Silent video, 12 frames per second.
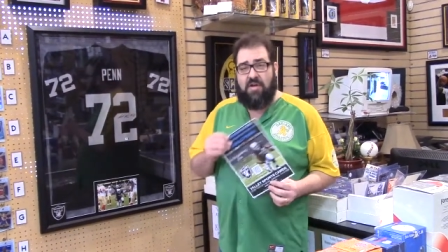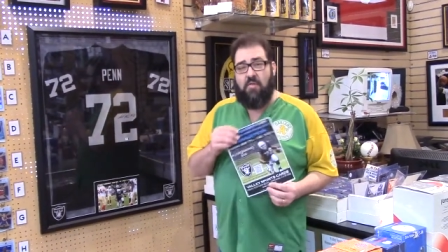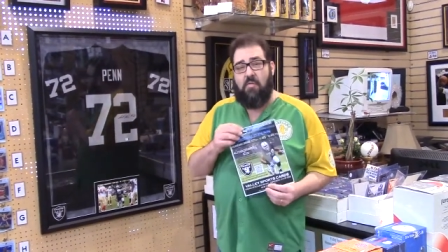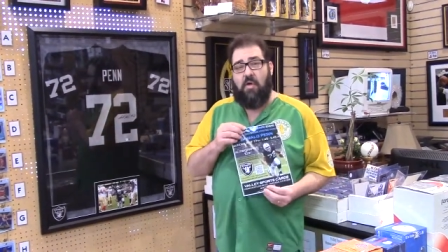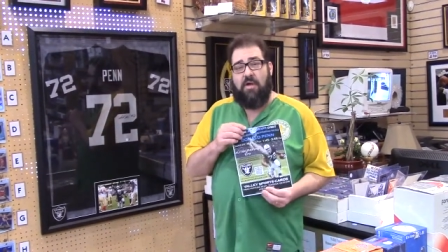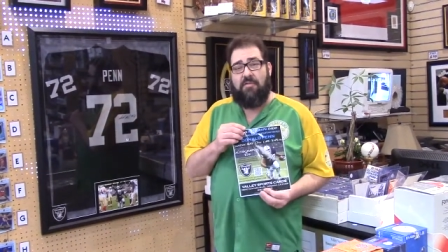
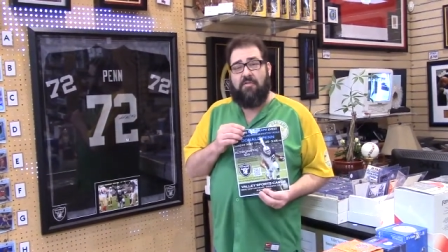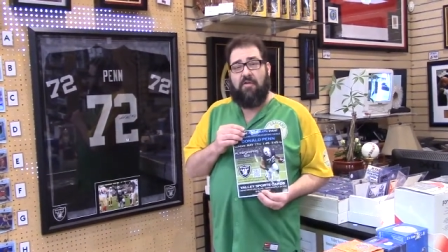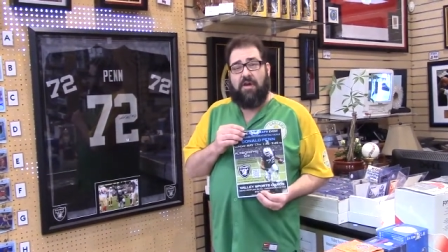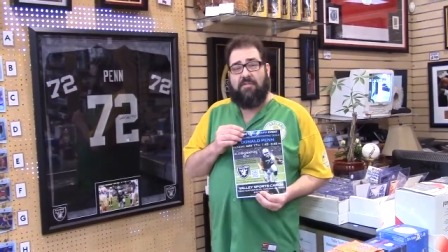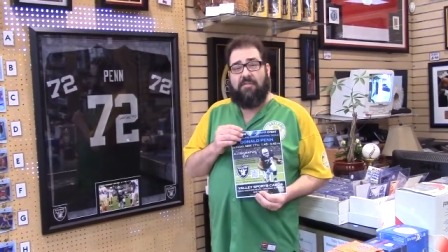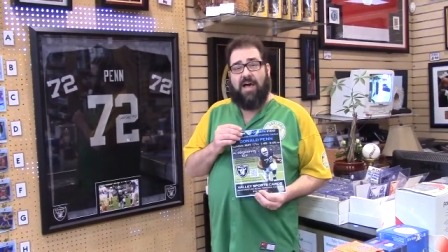
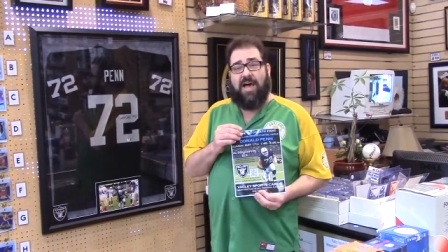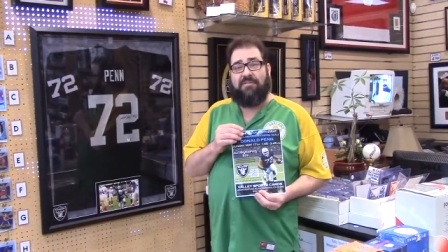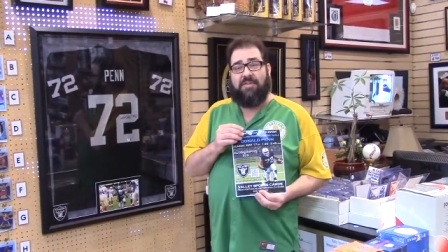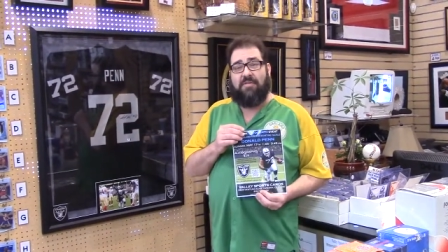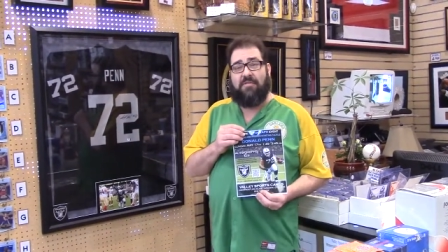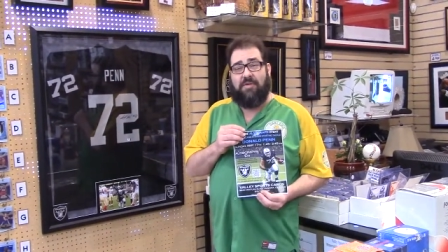1:45
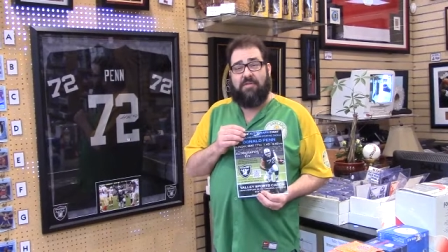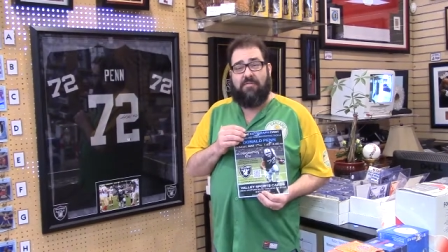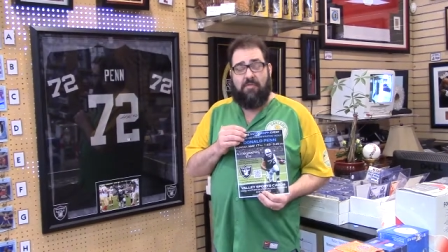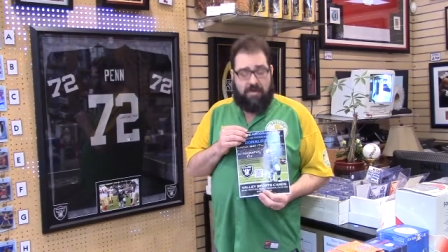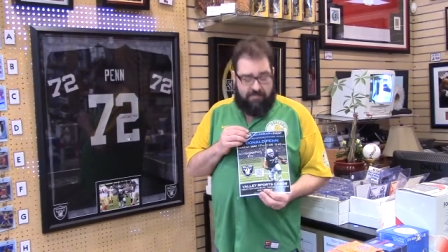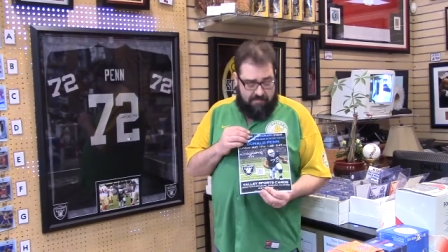to
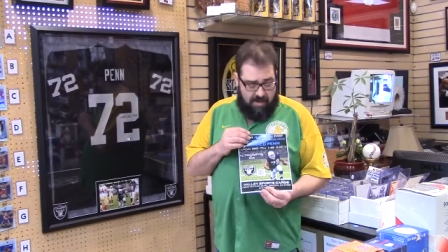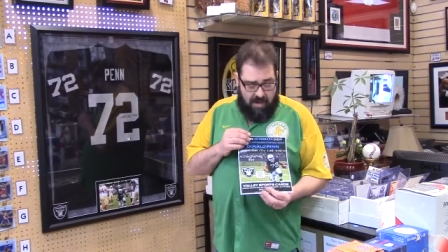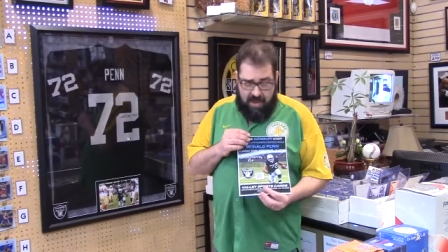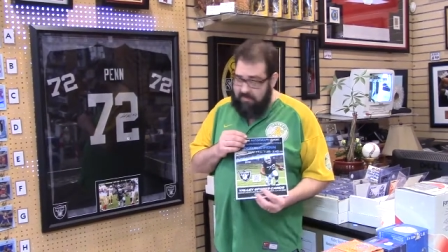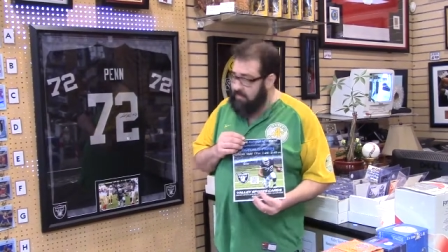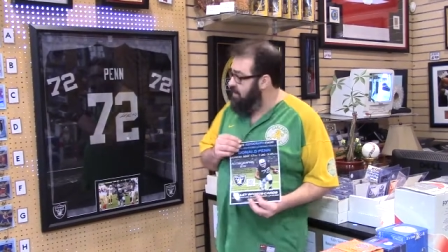
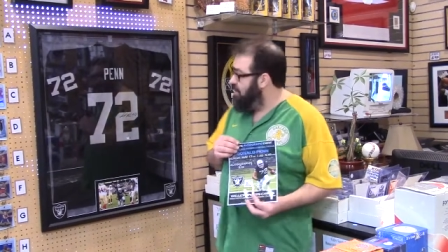3:45.